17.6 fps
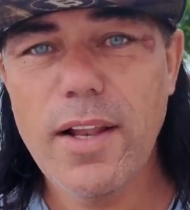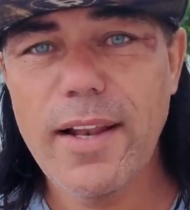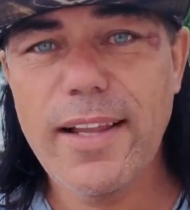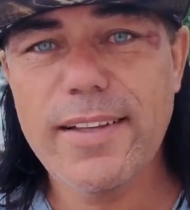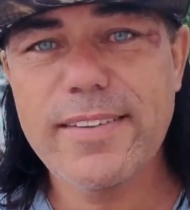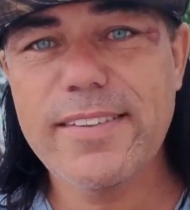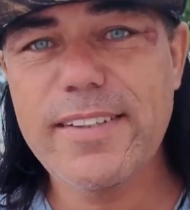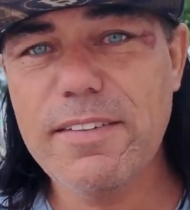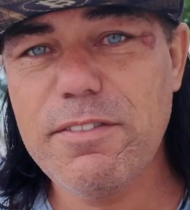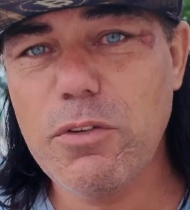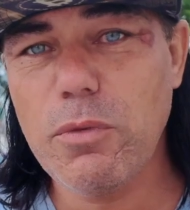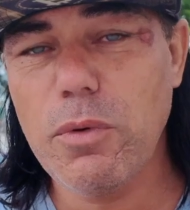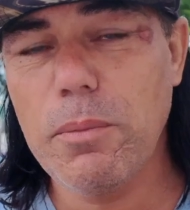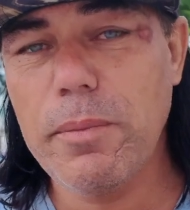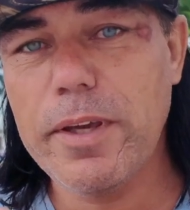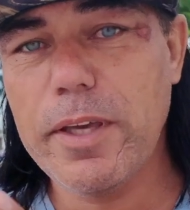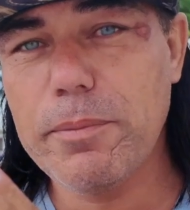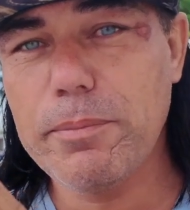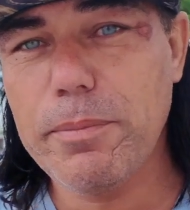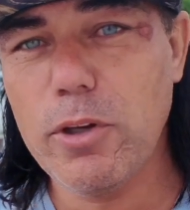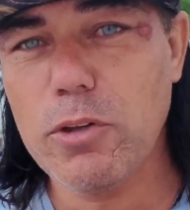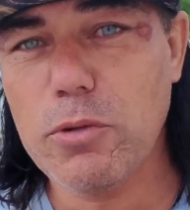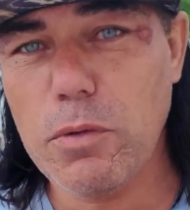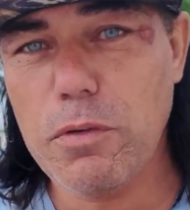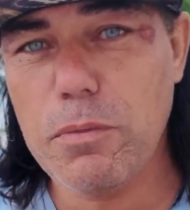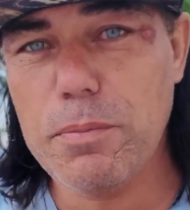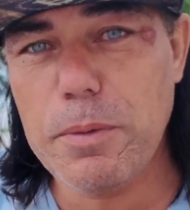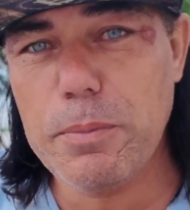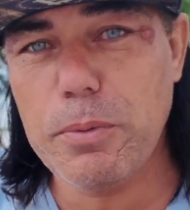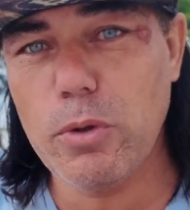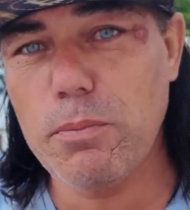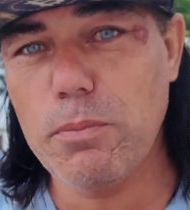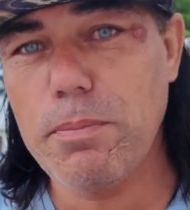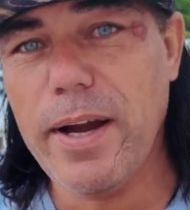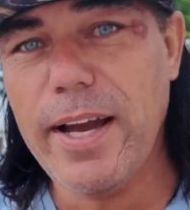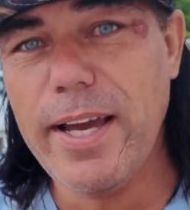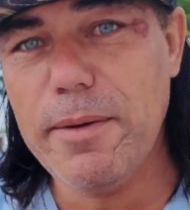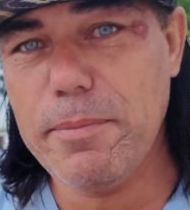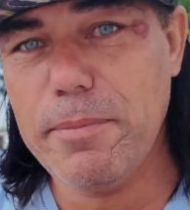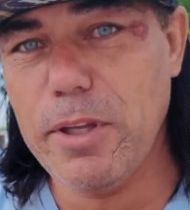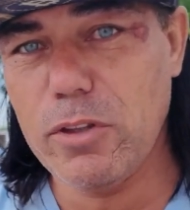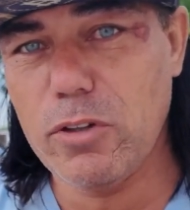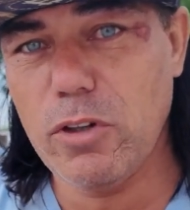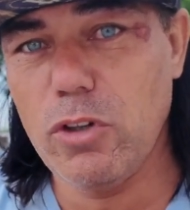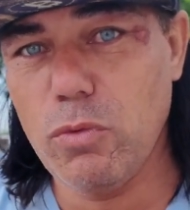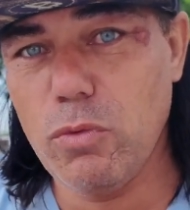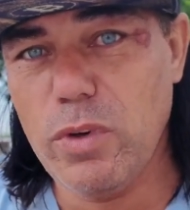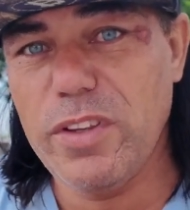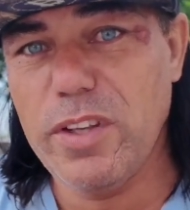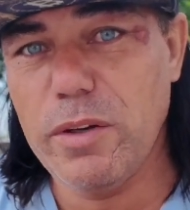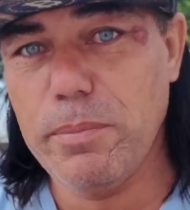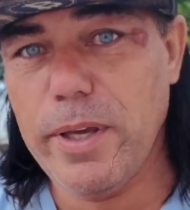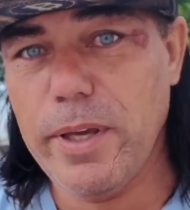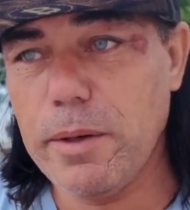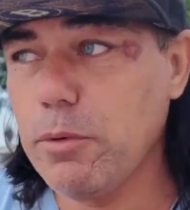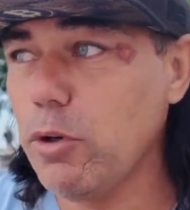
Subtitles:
Let's see if it will make it possible for people to buy Bitcoin with their bank,